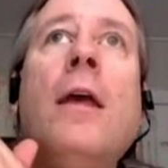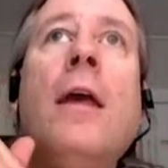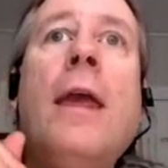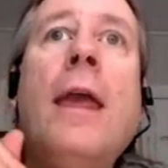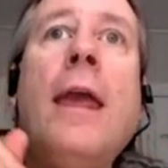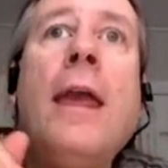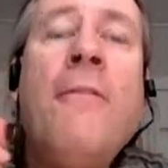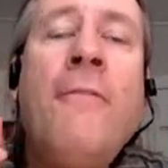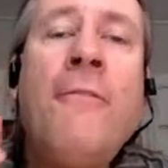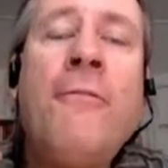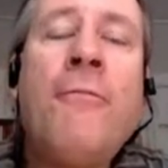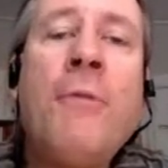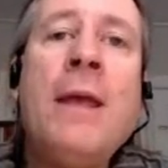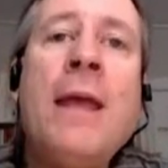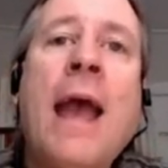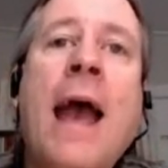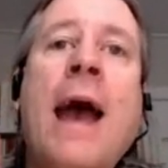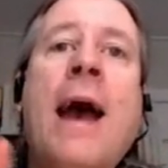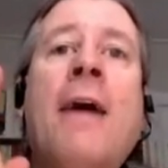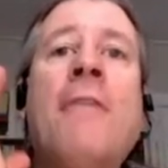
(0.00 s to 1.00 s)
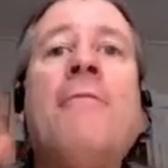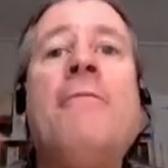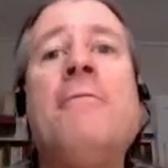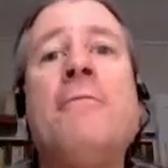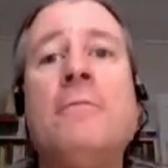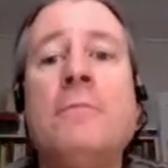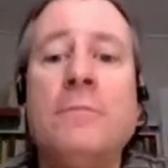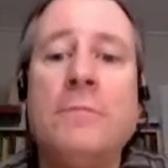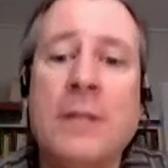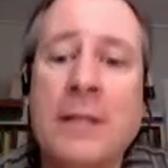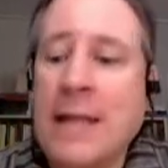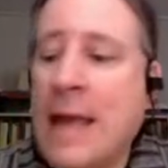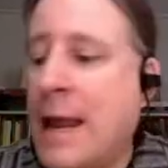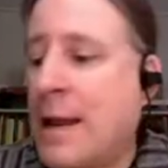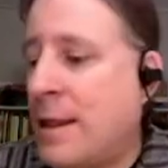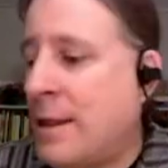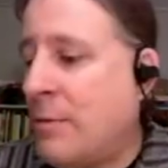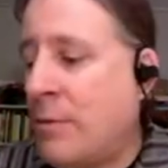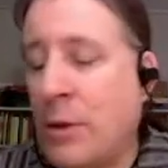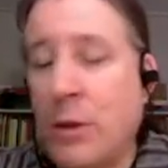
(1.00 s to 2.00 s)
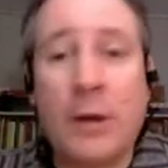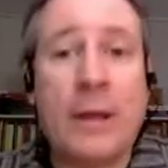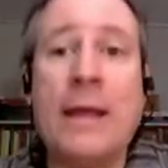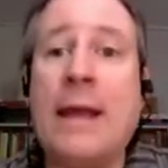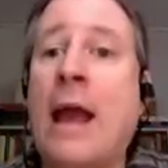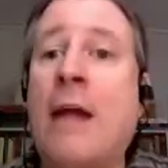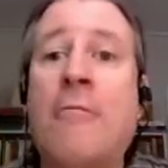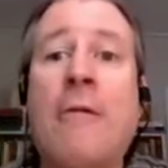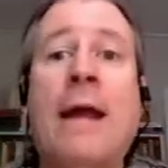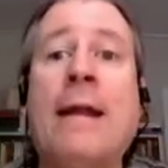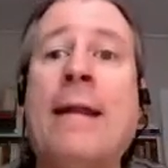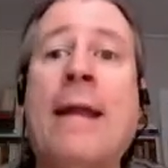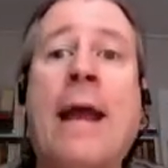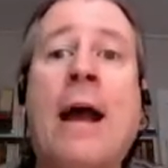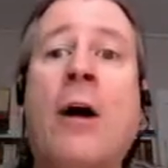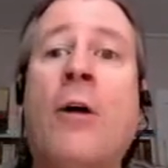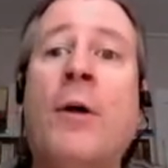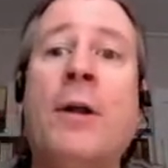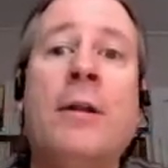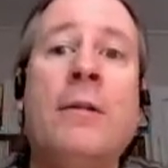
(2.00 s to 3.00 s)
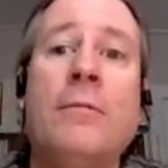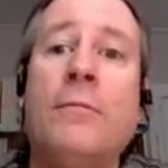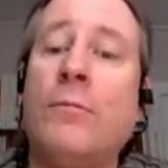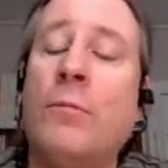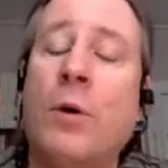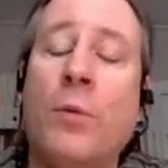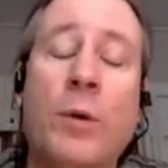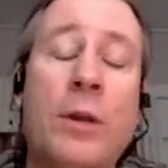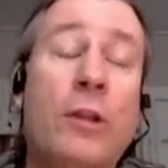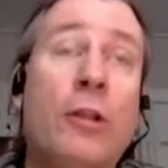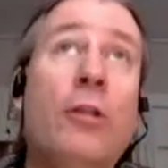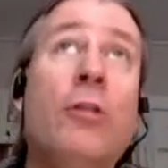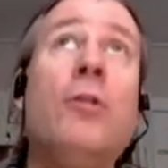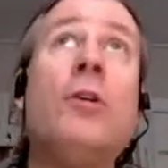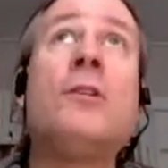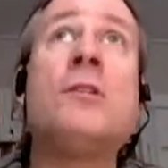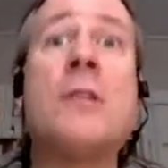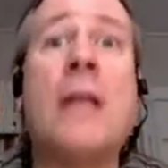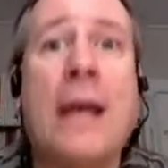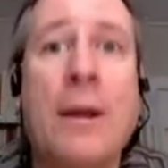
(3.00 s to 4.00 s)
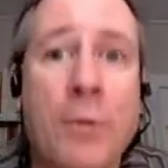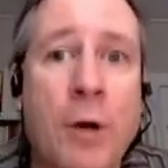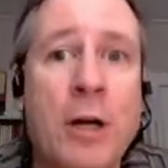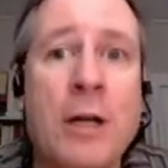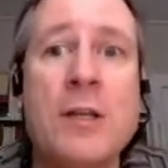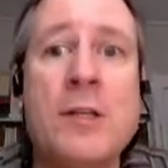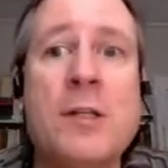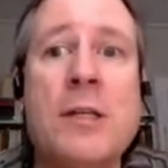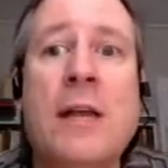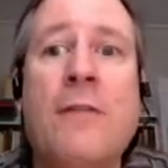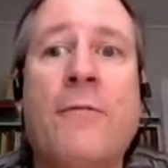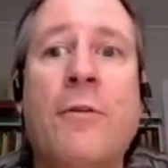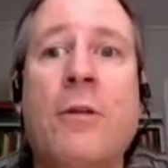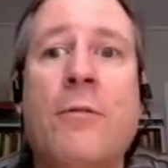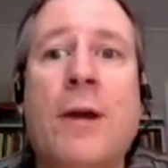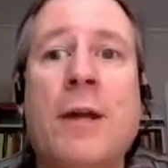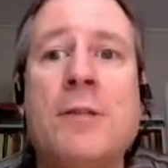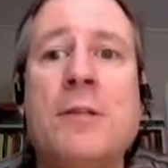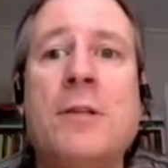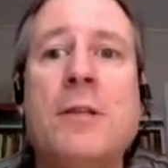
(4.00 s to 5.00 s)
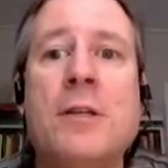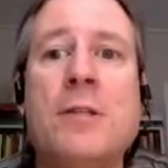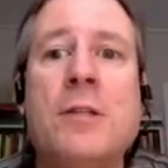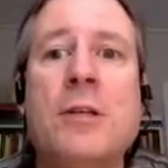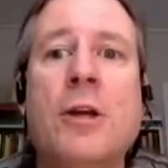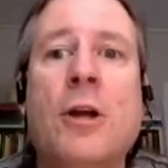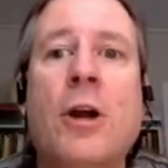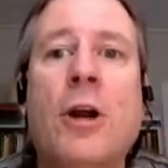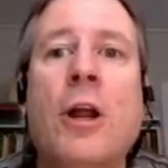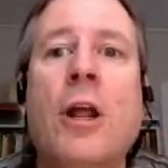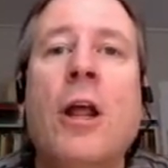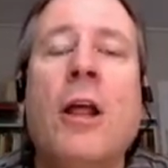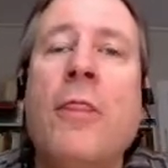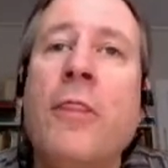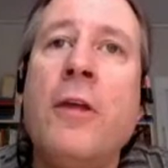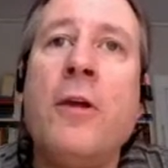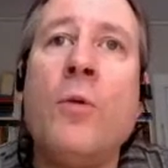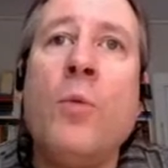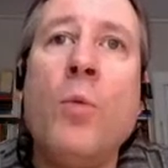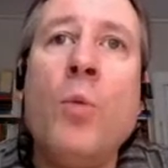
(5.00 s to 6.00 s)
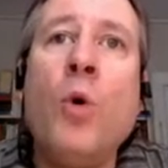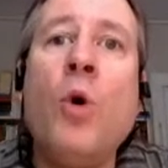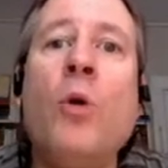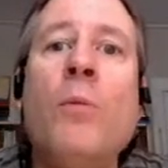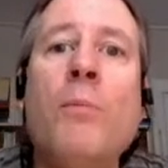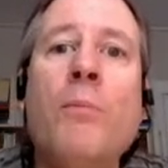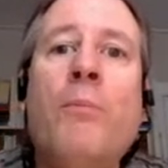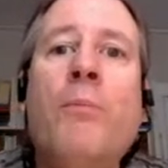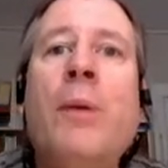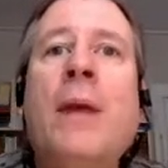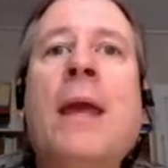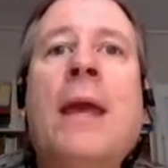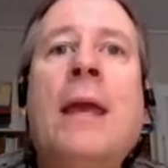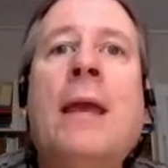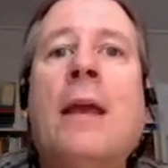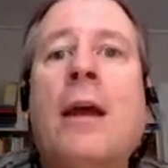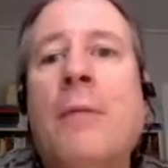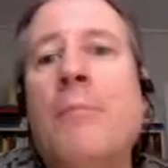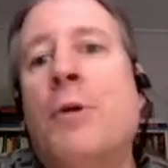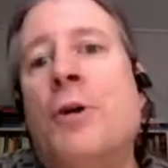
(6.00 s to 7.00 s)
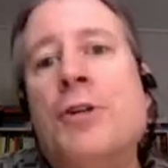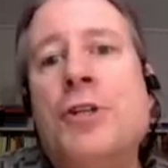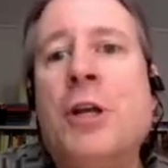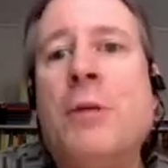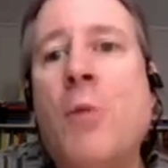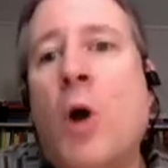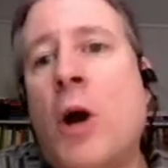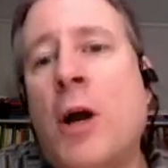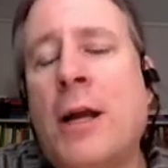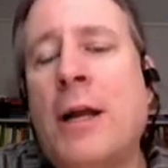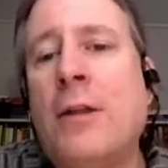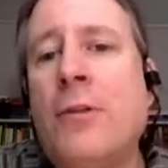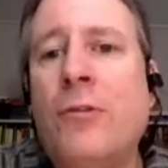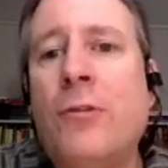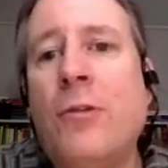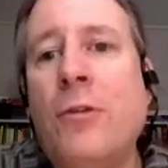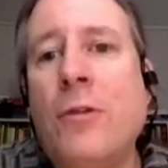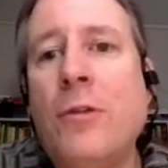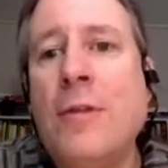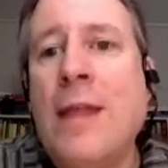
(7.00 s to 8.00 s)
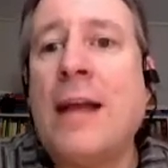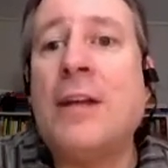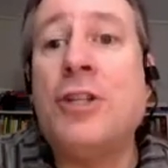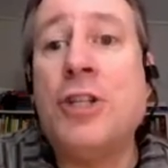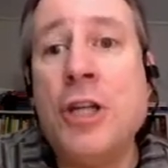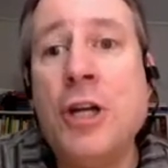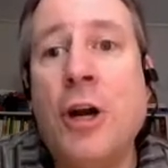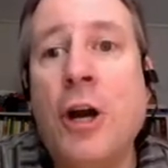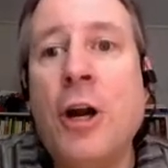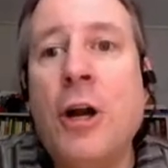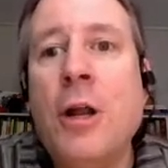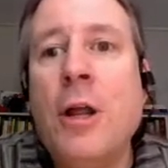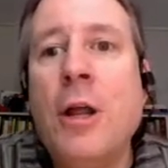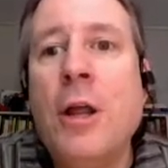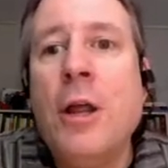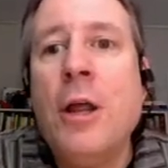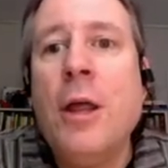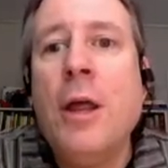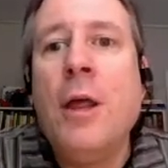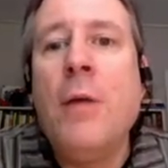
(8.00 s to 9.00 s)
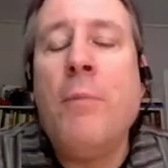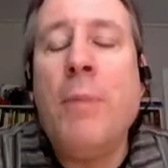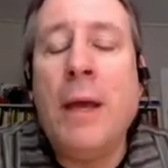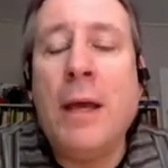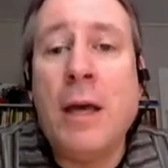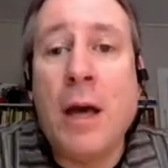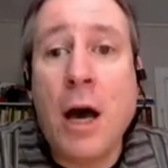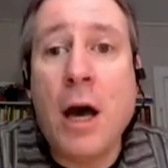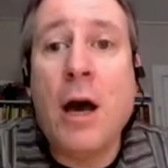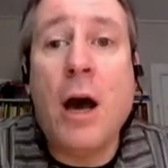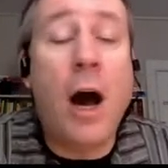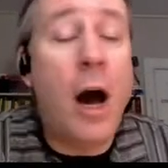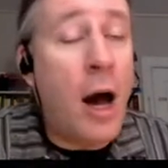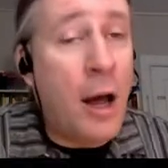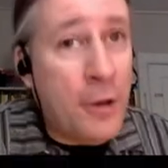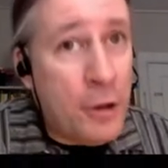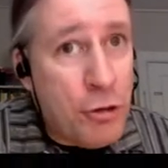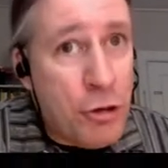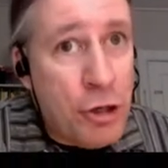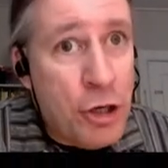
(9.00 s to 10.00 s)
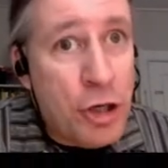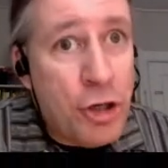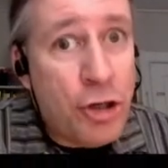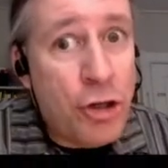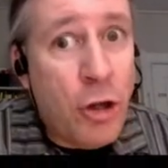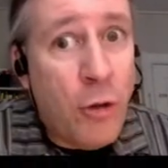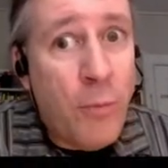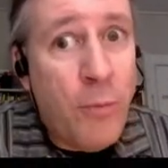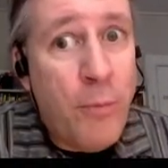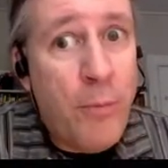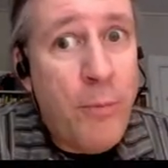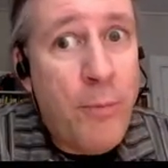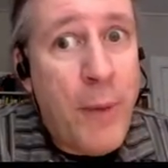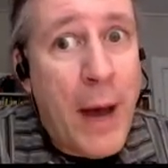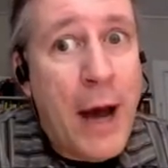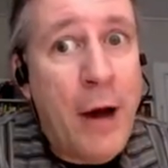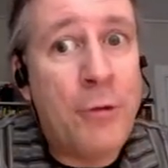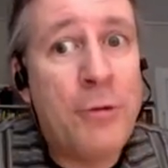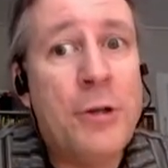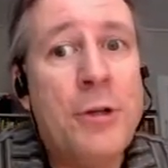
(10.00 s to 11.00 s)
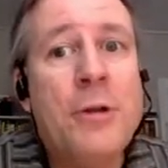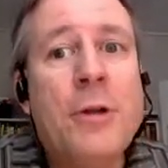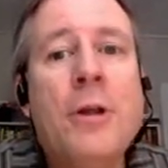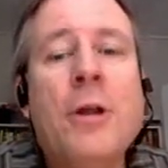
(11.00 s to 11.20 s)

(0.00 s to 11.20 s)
If we have the data that we're looking at right now and what looks like we're going to see for the rest of this year, there won't be emerging markets next year because on a traditional bound.